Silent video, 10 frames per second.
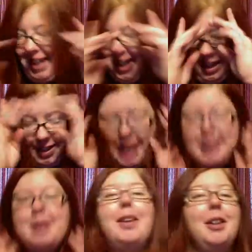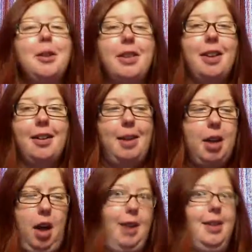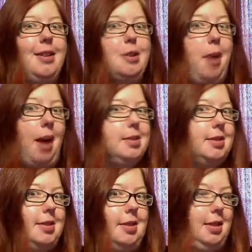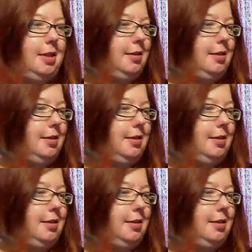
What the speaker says: So that's my new theory. I'm like, oh, I need new bobbins, clearly.